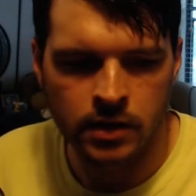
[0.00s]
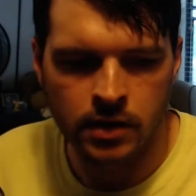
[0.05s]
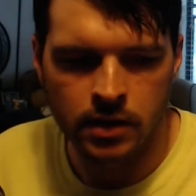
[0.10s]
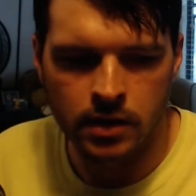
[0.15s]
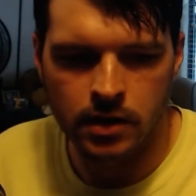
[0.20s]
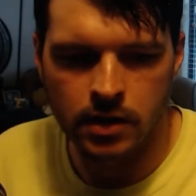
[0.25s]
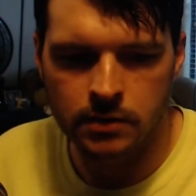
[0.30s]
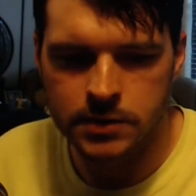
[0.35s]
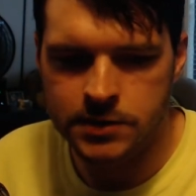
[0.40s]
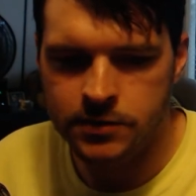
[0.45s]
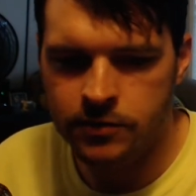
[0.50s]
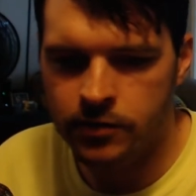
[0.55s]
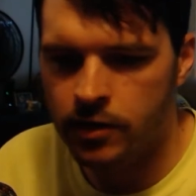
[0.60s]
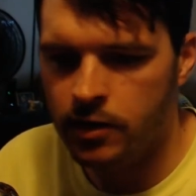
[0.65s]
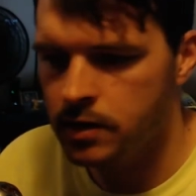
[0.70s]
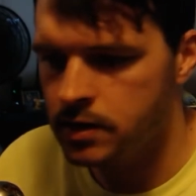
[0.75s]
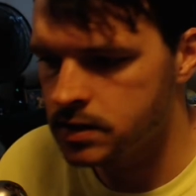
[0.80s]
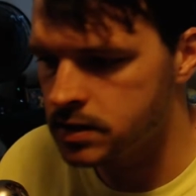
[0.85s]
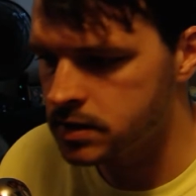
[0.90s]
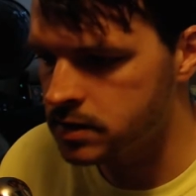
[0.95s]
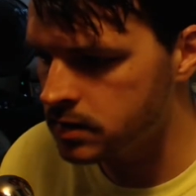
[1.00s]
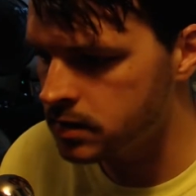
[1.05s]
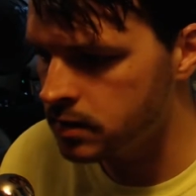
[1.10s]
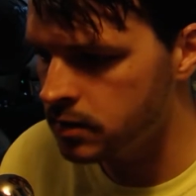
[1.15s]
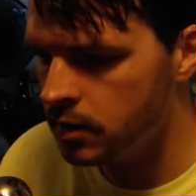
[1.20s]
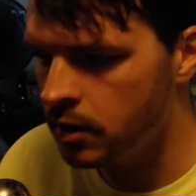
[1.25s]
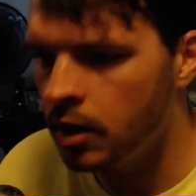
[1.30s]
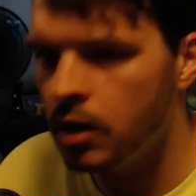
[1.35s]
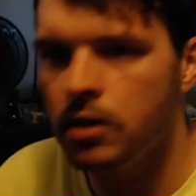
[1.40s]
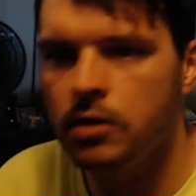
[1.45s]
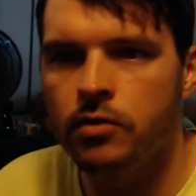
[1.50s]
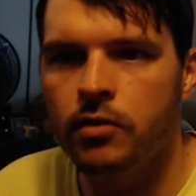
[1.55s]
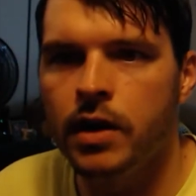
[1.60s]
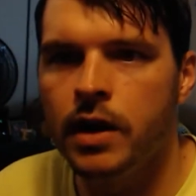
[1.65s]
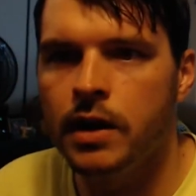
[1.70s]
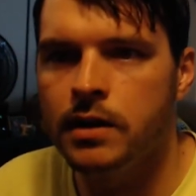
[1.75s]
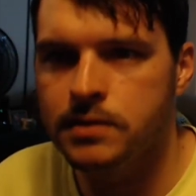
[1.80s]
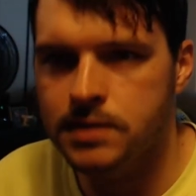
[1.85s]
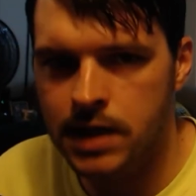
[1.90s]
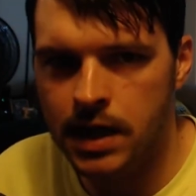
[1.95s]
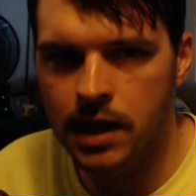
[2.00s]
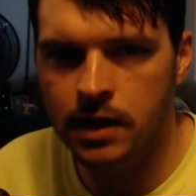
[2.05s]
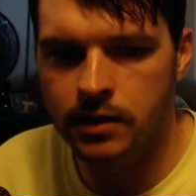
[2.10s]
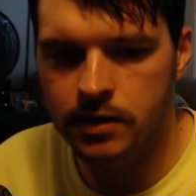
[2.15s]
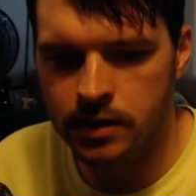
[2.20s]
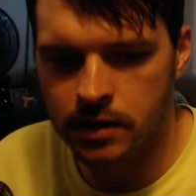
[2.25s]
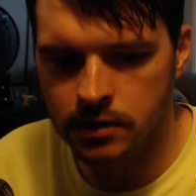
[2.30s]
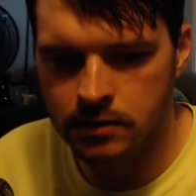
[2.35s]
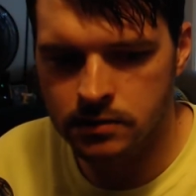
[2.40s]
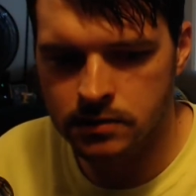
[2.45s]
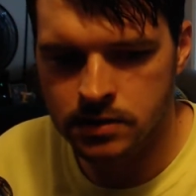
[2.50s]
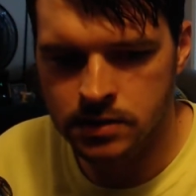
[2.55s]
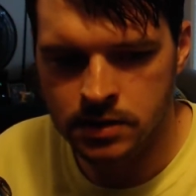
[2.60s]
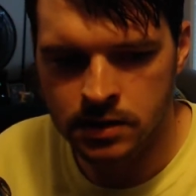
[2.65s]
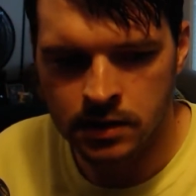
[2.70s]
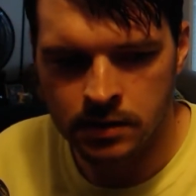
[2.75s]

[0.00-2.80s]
as far as all-around talent goes.